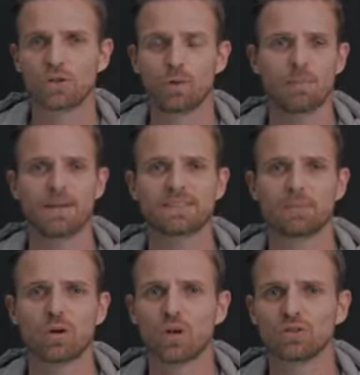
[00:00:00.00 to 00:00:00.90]
you want to make
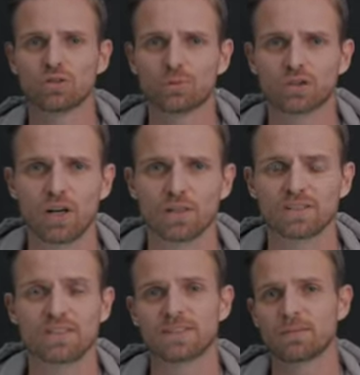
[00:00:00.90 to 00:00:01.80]
some close-up shots,
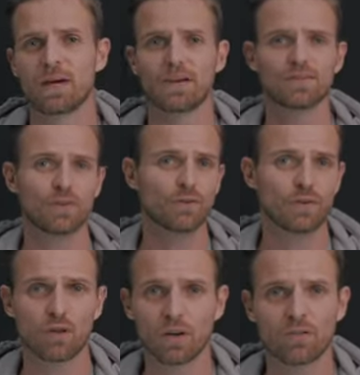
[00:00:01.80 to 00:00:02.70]
it doesn't matter if it's for
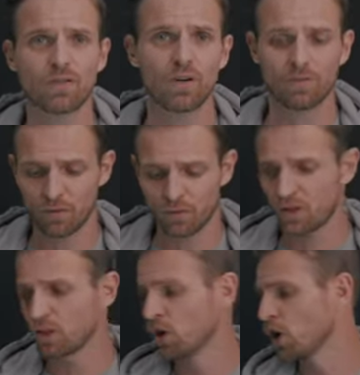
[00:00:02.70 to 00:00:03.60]
photography or for
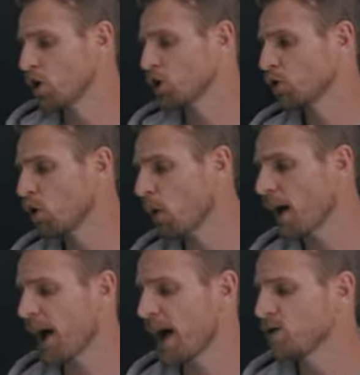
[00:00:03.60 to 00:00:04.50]
video, you go
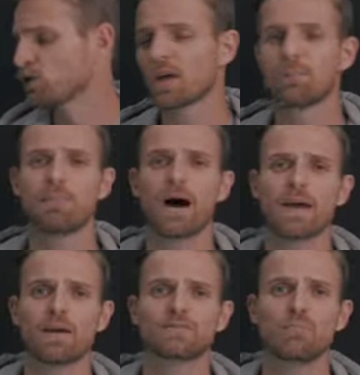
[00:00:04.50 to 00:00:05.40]
ahead, you can buy
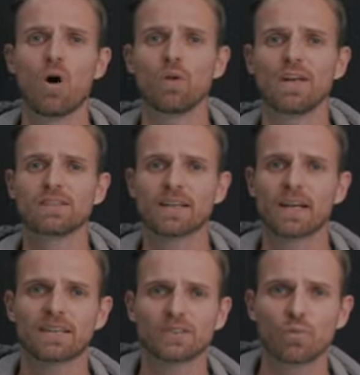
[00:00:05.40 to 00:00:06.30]
a small lens
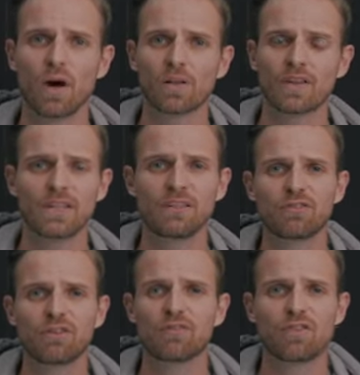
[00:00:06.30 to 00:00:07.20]
like this one, the
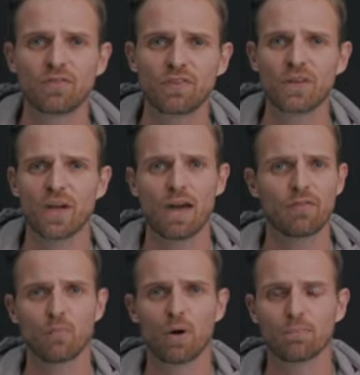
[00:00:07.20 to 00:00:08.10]
Nifty 50
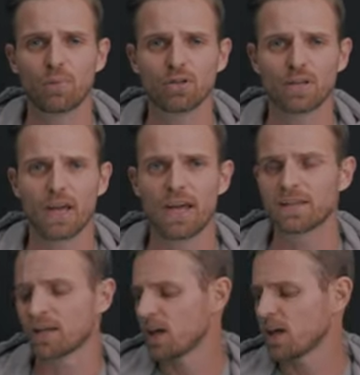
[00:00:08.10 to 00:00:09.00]

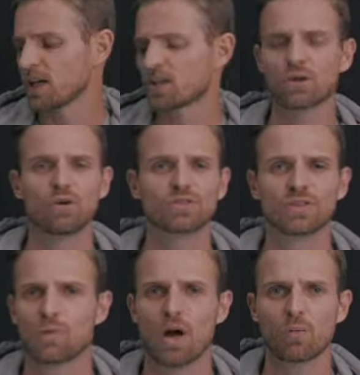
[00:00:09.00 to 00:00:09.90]
f1.8. It costs
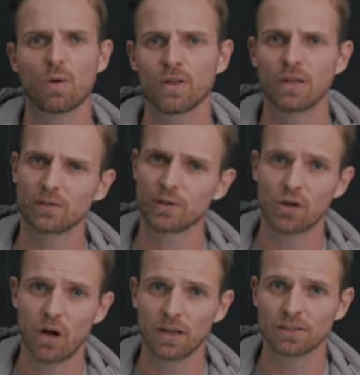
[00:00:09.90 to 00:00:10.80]
around
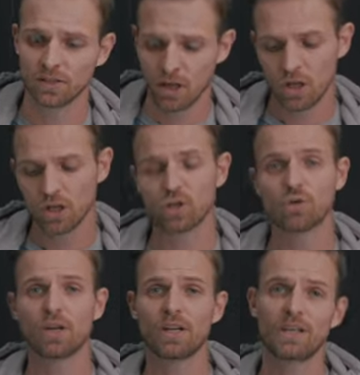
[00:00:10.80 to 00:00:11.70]
$100. You're
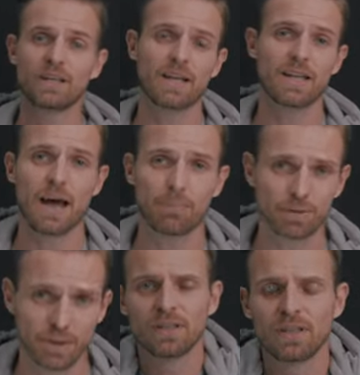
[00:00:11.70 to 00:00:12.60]
gonna need an
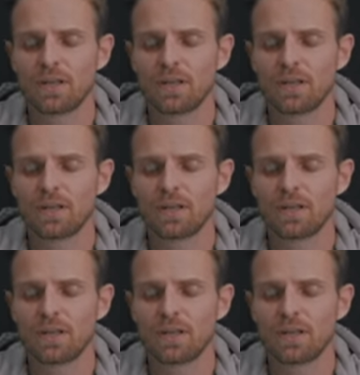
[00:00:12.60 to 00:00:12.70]
adapter